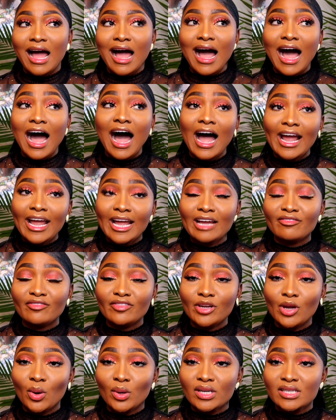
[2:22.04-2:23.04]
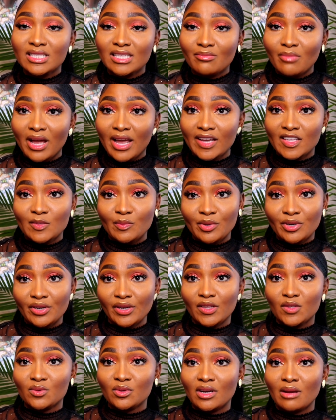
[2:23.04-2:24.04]
I have noticed in my
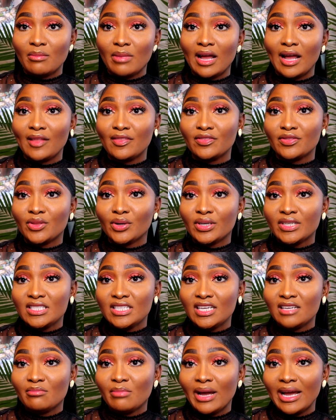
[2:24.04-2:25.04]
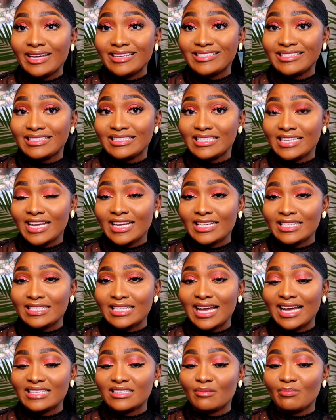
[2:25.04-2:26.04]
experience when I buy 13 by
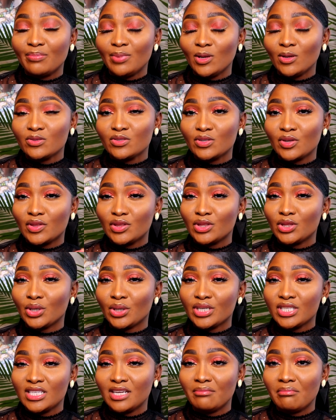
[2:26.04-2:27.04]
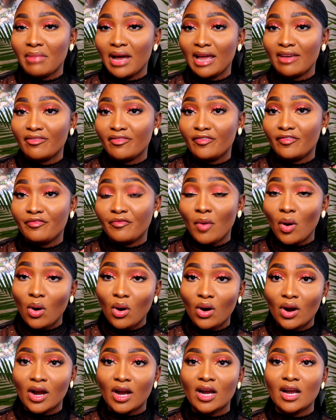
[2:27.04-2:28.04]
6 as opposed to 13 by
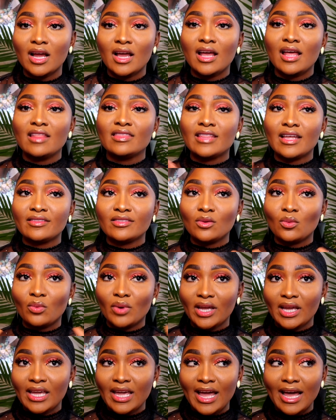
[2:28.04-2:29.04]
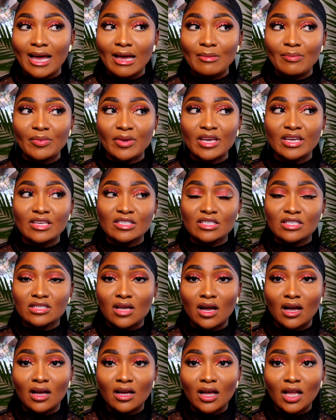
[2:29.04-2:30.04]
4 that the wig cap
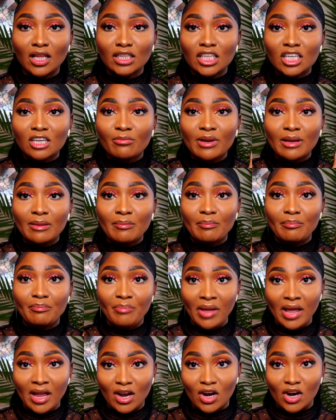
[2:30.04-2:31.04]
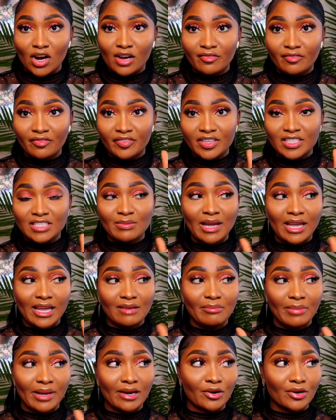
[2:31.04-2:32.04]
is a little bit bigger and fits my
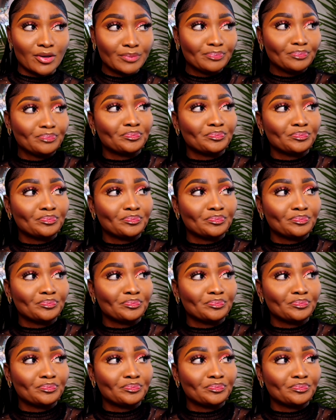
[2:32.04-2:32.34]
head better.